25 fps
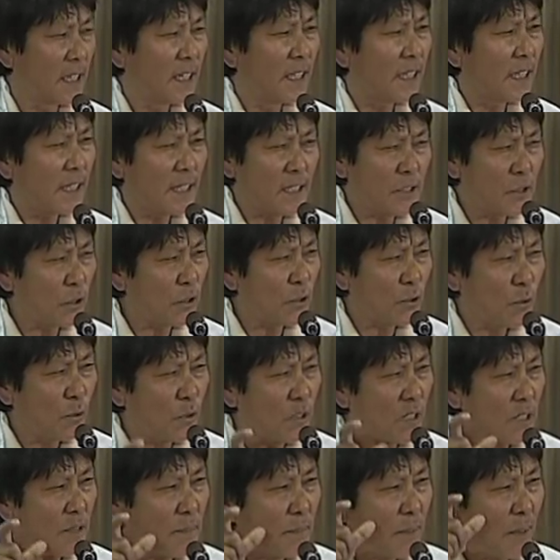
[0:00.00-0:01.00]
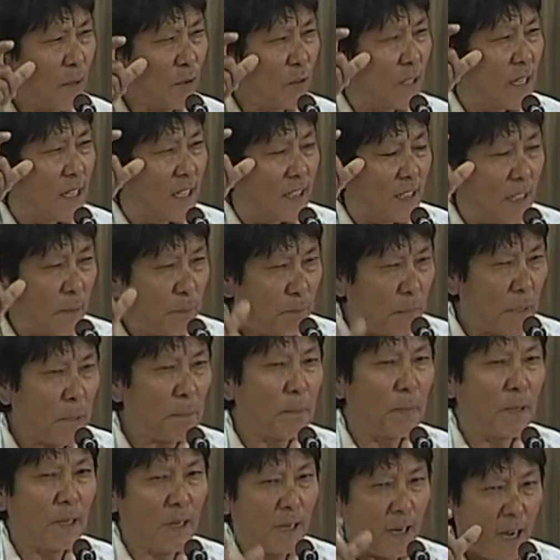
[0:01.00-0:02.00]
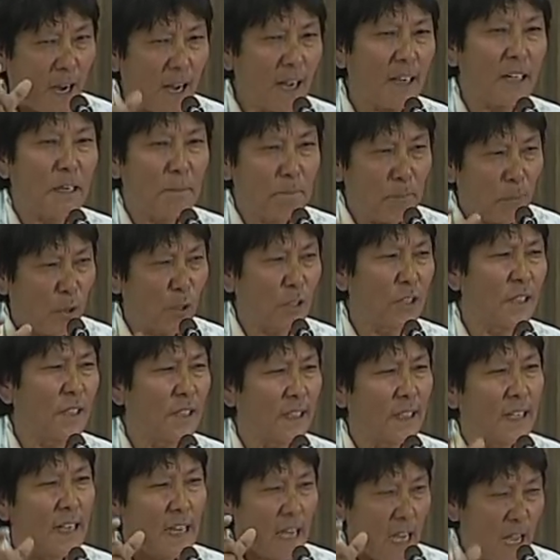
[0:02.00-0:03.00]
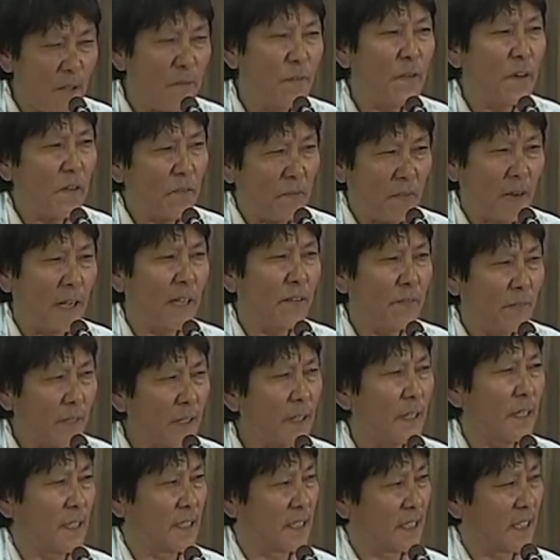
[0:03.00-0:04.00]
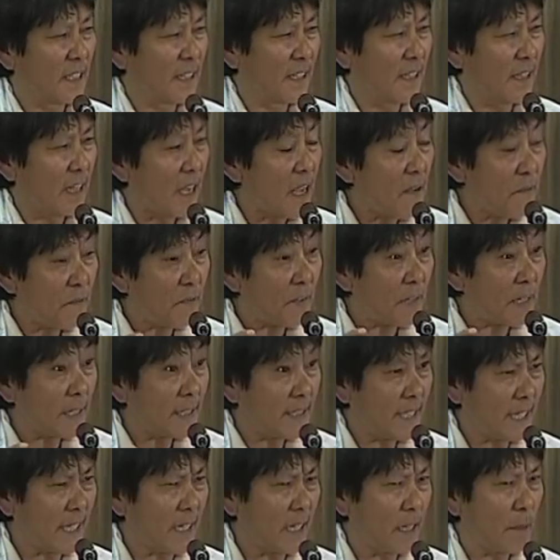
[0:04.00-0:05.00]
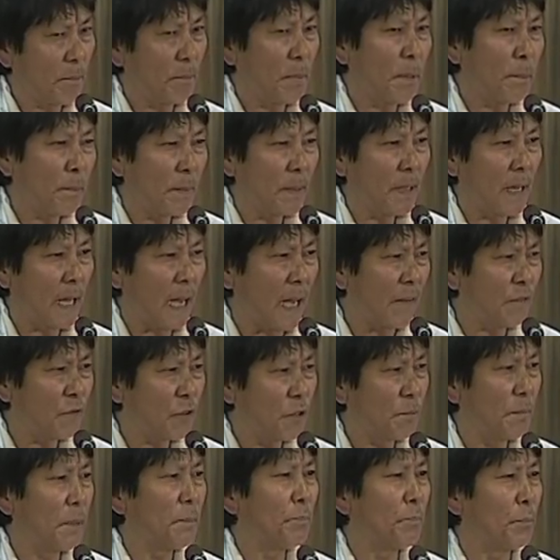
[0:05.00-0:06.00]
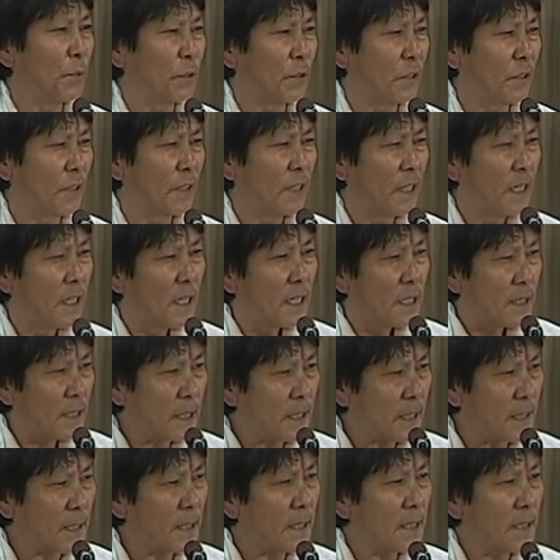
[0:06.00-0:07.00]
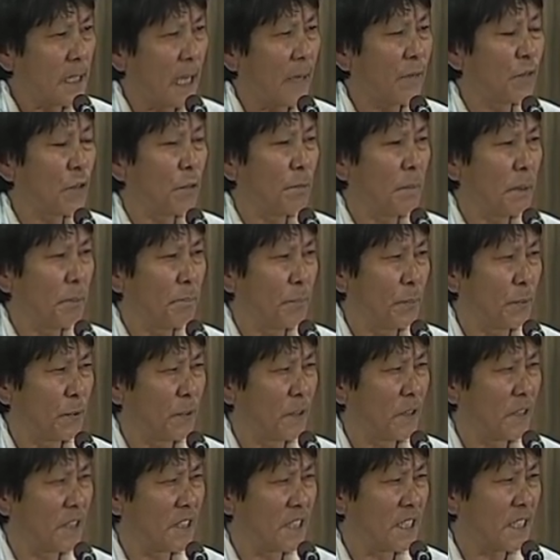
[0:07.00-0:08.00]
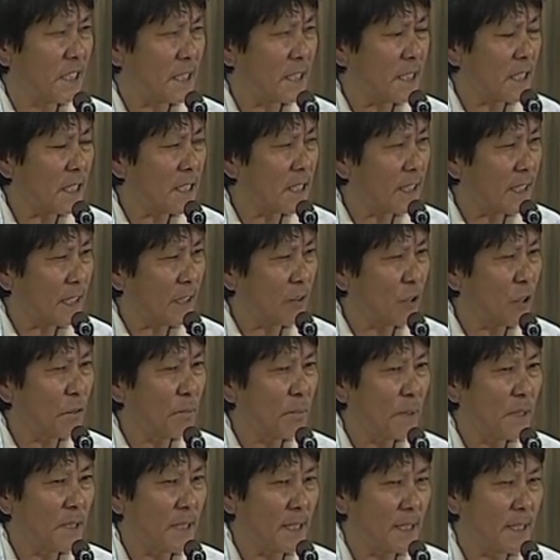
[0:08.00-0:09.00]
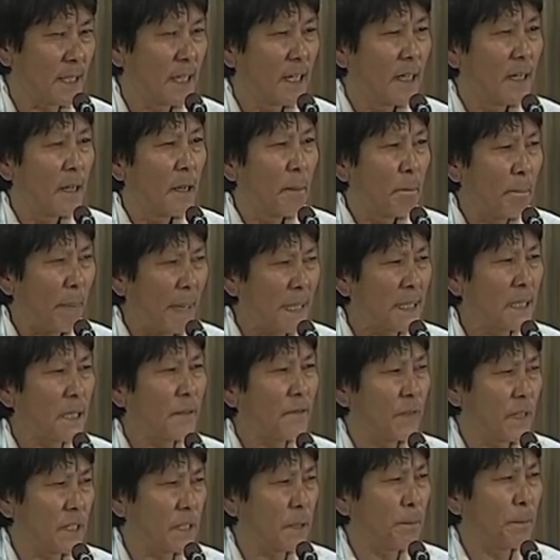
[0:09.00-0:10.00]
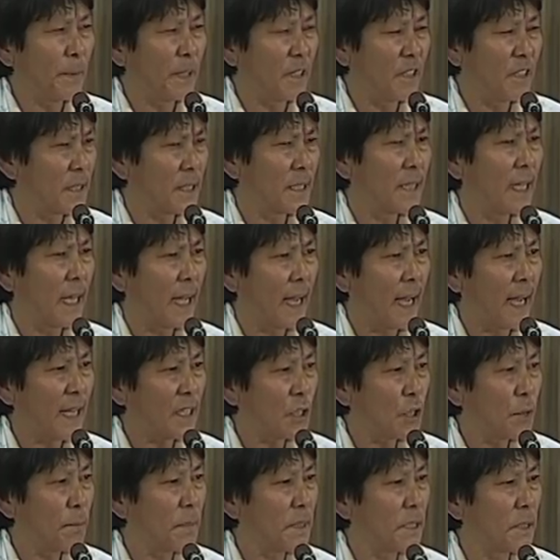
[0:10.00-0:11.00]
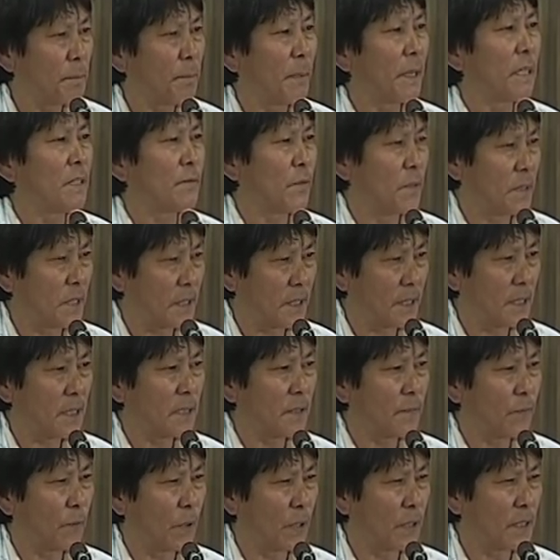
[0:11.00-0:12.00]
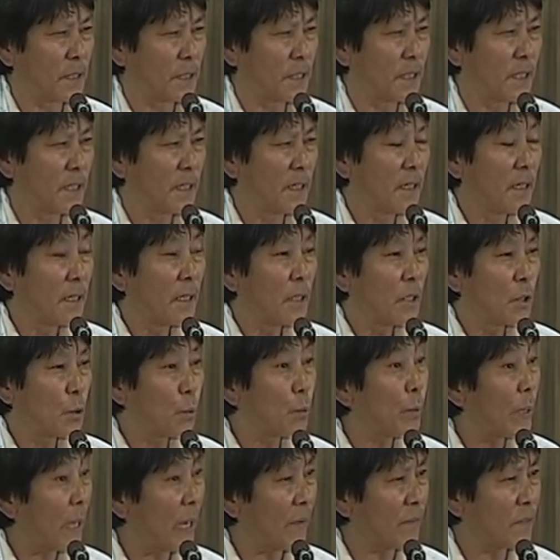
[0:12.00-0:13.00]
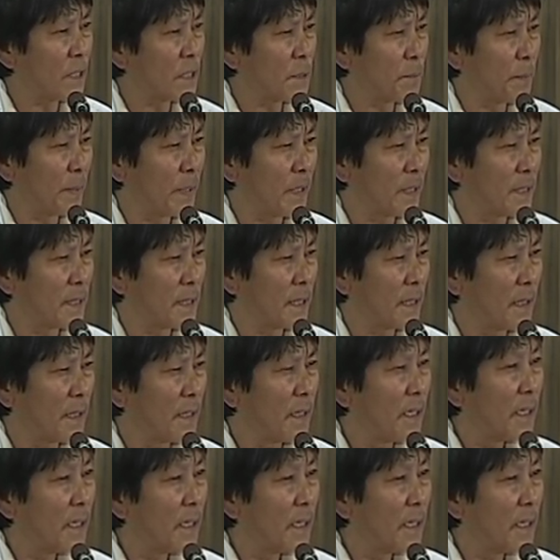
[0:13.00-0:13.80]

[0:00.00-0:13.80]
It's not only about that people are important every 5 years. Every day, people have to be important. Citizens have to be important. Citizens cannot be just passive recipients. There has to be space for citizens' voice. Do we have the space?